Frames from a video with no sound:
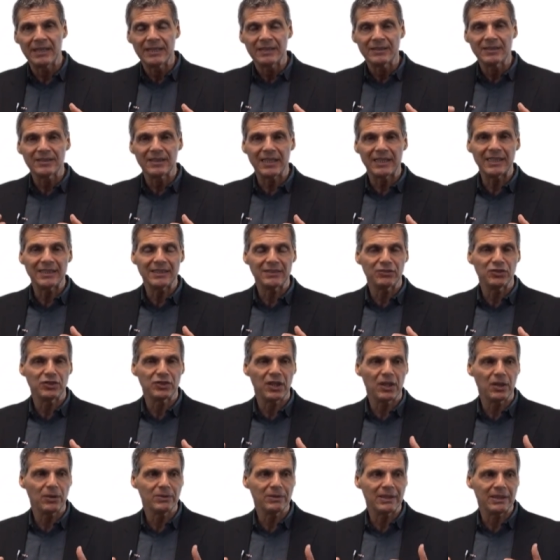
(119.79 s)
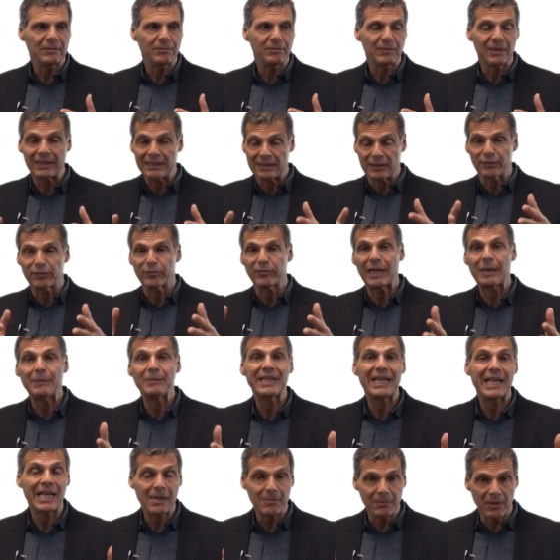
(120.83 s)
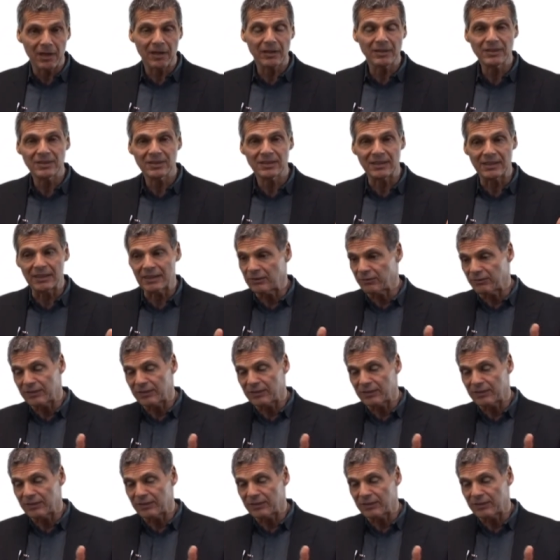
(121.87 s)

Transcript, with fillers: Studies have shown that, like the Framingham Heart Study